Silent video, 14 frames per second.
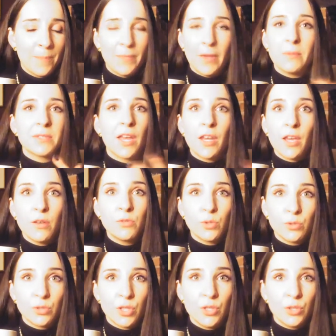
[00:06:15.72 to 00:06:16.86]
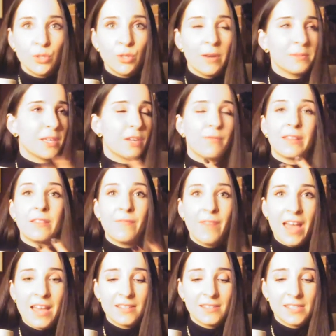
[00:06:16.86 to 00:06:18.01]
I was going to go door to door. I was going to ring the
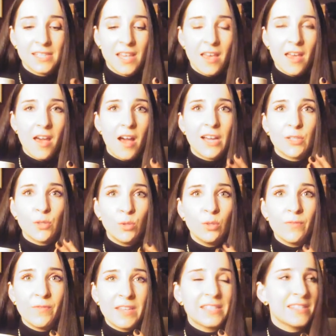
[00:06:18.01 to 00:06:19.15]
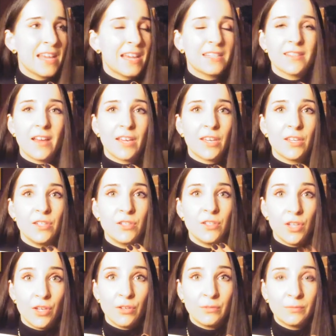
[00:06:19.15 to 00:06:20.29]
vets. I had all of these things that I could
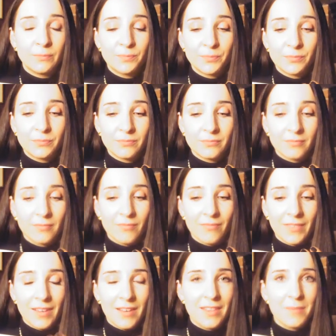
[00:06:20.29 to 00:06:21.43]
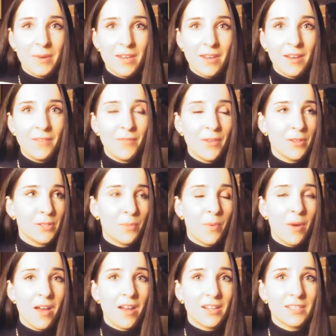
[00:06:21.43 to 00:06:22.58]
do. And then when none of those had
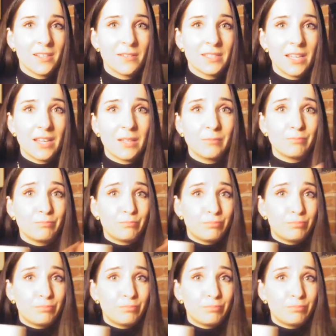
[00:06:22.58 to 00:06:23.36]
worked, I was like,